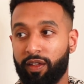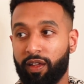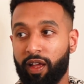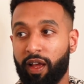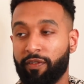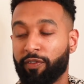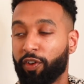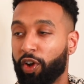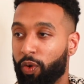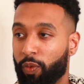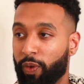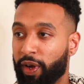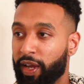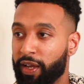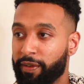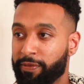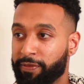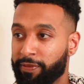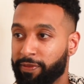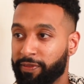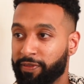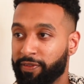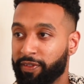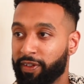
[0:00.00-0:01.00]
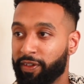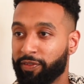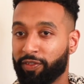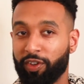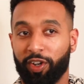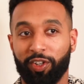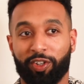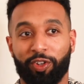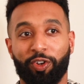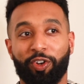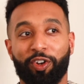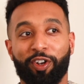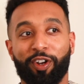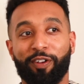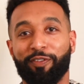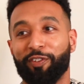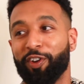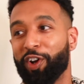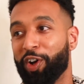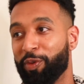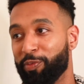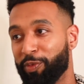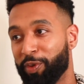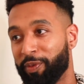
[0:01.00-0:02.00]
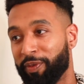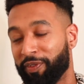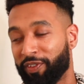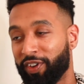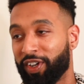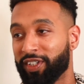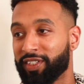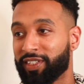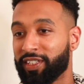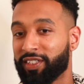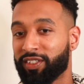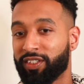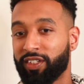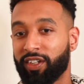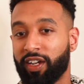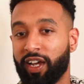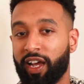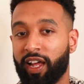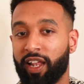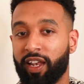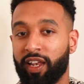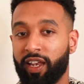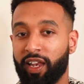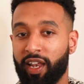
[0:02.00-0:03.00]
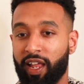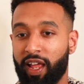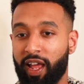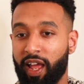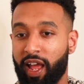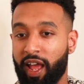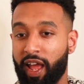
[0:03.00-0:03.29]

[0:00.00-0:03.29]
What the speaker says: I've got a wife, I've got a daughter, I've got a mum, I've got a sister, and